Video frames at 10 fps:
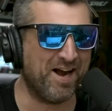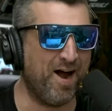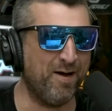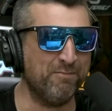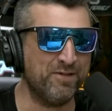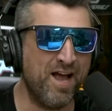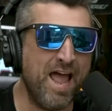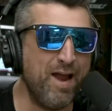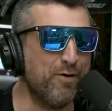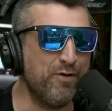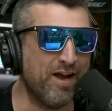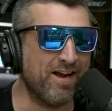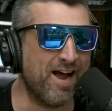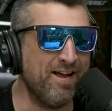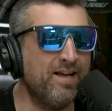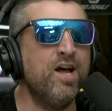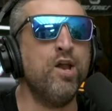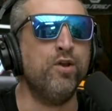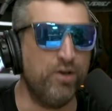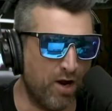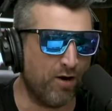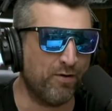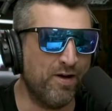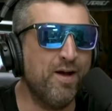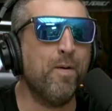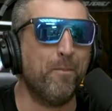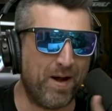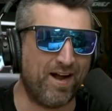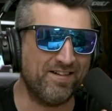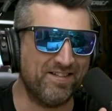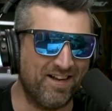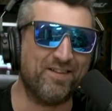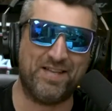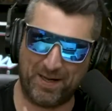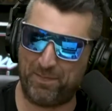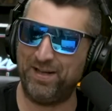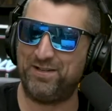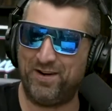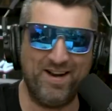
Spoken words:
times. Hey, are you that guy? No. But I'll take a picture